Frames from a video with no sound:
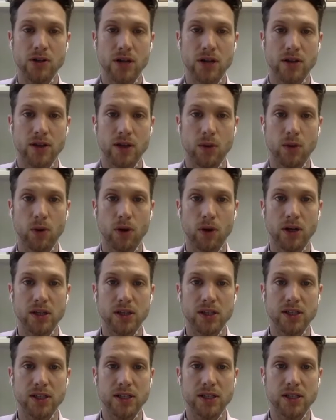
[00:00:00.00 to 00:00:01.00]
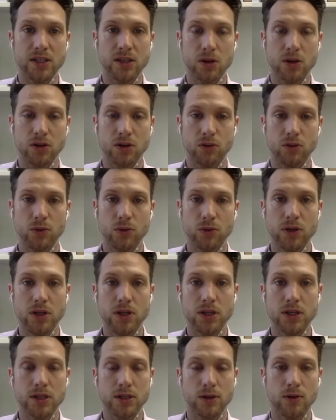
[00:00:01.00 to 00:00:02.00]
I think we're going to see it start to
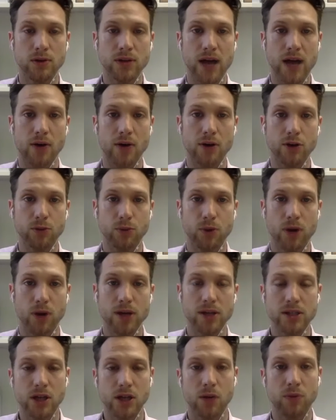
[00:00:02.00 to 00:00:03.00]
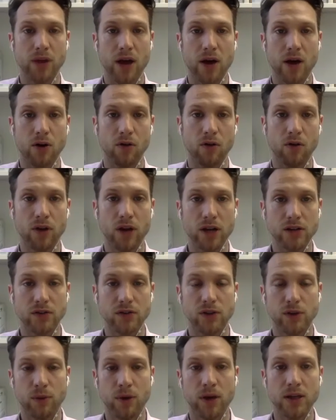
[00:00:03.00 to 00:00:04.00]
really slow down as prices come down over the next
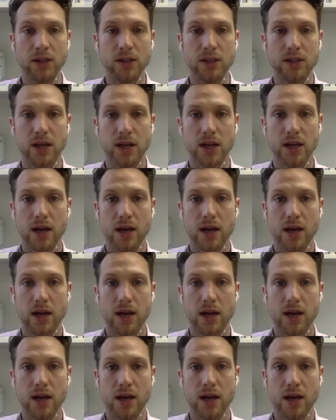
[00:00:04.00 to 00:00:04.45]
few months,